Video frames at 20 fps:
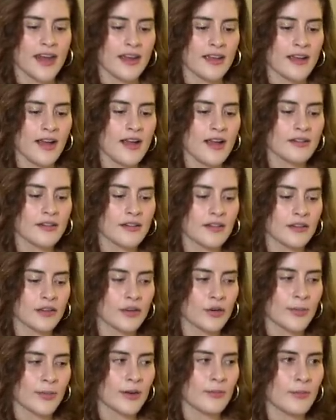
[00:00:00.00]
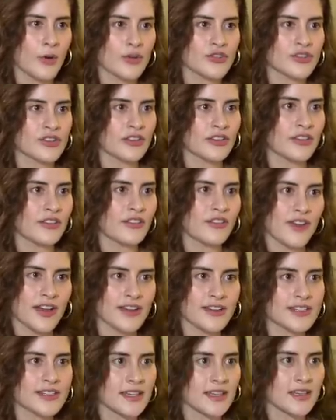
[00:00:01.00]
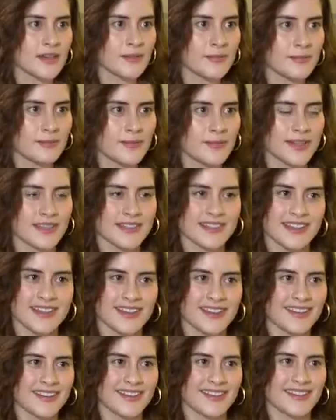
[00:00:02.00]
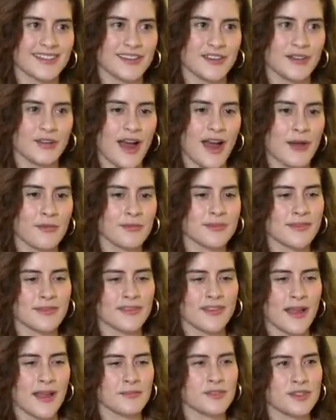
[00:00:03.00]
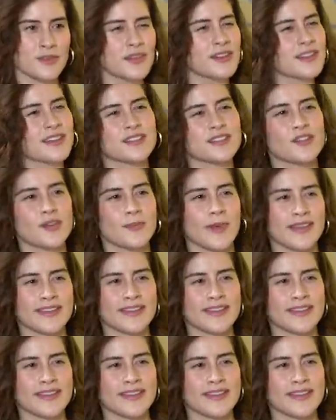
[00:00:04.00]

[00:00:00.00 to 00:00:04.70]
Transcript: and I got a little bit emotionally affected because like, you know, I was, I'm doing this for